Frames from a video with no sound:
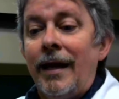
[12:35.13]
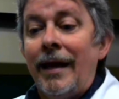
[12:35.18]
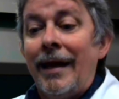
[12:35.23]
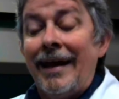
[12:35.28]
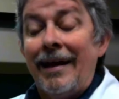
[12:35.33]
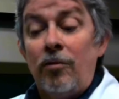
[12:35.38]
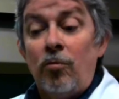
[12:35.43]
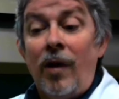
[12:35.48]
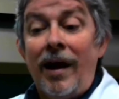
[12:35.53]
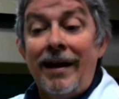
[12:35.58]

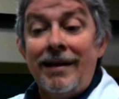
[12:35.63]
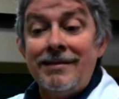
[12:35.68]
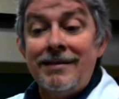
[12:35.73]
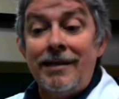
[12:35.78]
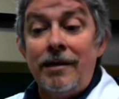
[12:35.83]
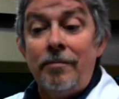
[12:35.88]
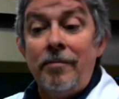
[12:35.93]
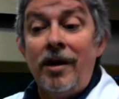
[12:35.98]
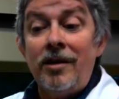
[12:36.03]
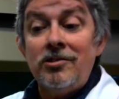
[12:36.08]
And why is it
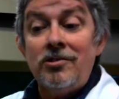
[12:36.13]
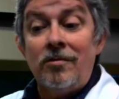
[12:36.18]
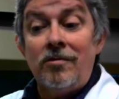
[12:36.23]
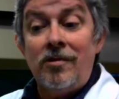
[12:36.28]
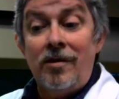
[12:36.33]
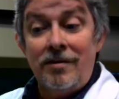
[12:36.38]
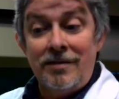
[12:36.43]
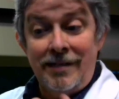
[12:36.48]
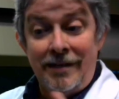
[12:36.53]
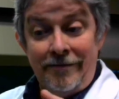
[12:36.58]
a muscle?
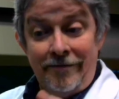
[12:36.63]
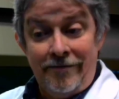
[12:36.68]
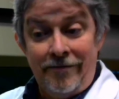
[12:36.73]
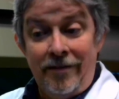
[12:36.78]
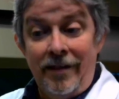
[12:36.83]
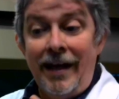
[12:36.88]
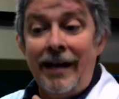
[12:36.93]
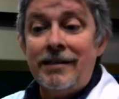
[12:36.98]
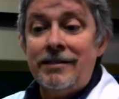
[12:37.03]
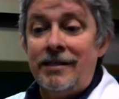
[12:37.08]
Because it
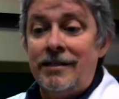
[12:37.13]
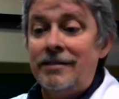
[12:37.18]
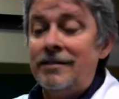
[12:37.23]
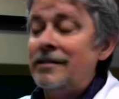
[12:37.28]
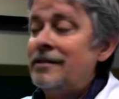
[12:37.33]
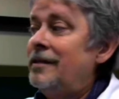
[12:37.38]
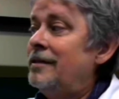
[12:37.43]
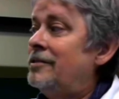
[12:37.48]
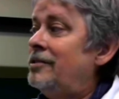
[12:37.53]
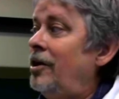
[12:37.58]
flexes.
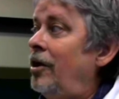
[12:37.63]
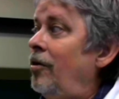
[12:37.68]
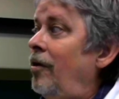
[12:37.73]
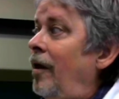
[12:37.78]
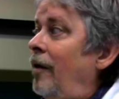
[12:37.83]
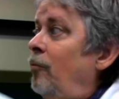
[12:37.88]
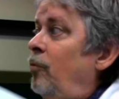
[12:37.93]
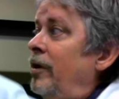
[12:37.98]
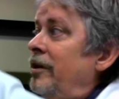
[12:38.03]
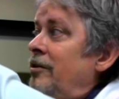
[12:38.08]
So
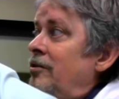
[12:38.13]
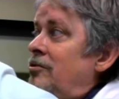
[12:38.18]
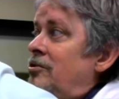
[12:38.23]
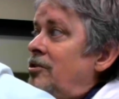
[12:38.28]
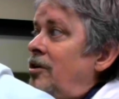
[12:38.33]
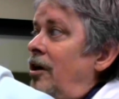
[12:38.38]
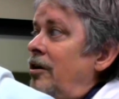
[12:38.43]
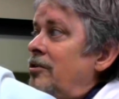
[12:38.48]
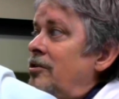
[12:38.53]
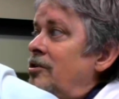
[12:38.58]
when you
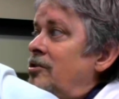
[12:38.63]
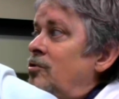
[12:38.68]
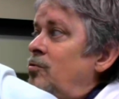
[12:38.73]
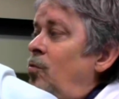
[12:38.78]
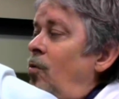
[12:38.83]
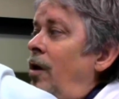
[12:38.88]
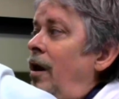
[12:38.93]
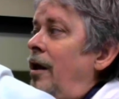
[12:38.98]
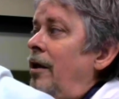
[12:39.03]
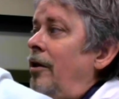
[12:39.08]
start to
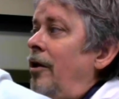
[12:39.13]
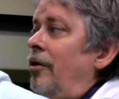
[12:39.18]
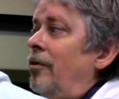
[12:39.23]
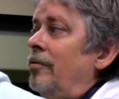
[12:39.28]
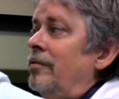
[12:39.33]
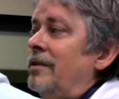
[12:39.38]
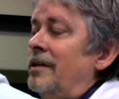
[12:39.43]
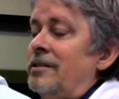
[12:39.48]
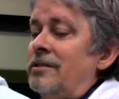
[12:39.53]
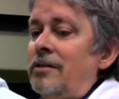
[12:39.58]
swallow,
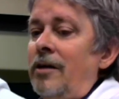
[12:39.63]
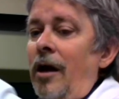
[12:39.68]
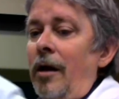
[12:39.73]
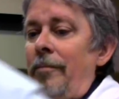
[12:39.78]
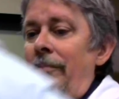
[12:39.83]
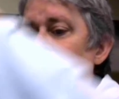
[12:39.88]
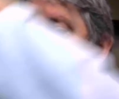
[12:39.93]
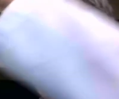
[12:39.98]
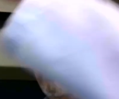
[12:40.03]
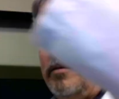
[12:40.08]
this top
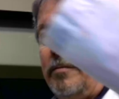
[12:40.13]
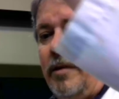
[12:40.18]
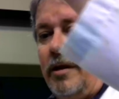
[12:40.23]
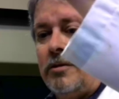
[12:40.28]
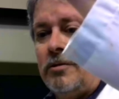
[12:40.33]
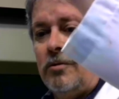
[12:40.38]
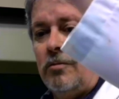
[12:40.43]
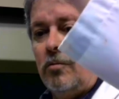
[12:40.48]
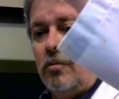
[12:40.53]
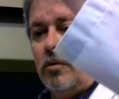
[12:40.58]
part of the
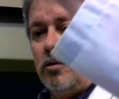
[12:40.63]
muscle will